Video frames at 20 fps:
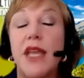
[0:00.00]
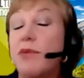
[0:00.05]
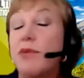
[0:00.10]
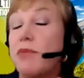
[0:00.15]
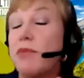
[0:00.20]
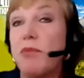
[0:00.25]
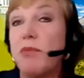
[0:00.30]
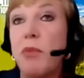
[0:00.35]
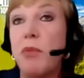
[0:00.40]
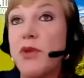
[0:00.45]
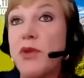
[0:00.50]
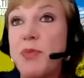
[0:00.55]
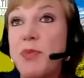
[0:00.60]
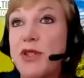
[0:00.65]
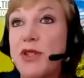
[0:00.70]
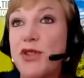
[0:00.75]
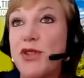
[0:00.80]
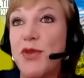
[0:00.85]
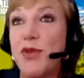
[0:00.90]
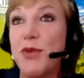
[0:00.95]
most
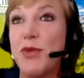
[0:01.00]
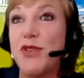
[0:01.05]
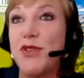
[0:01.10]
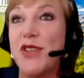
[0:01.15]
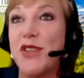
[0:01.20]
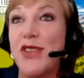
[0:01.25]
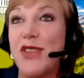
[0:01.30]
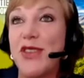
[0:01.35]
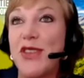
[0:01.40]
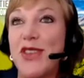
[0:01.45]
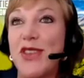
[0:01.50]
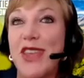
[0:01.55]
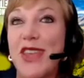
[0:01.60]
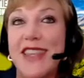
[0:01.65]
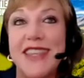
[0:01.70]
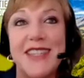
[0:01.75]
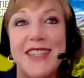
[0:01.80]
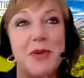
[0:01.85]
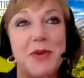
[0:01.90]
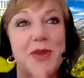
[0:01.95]
pictures from New Zealand look like
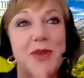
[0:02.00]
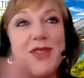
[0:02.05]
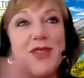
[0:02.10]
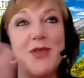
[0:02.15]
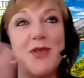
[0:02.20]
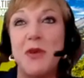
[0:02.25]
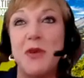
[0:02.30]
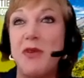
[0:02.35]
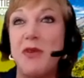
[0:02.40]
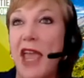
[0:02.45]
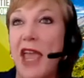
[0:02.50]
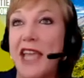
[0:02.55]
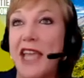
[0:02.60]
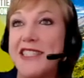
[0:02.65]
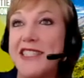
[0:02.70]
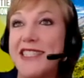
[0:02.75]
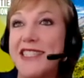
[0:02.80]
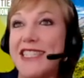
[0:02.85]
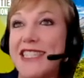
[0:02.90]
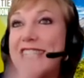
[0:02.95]
this with this sort of
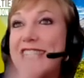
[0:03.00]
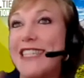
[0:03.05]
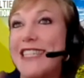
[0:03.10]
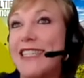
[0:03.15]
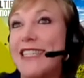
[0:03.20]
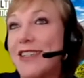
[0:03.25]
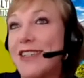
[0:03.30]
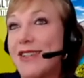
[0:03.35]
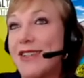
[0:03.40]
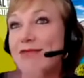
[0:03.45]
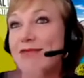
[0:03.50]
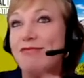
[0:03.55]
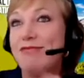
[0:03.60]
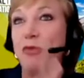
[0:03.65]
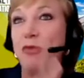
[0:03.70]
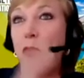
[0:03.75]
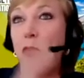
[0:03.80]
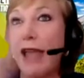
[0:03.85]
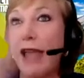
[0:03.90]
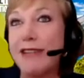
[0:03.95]
hazy,
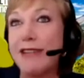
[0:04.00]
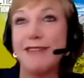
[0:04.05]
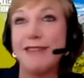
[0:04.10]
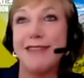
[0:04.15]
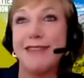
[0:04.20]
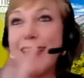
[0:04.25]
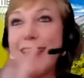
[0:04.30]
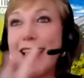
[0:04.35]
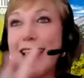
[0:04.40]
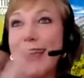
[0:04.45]
wet thing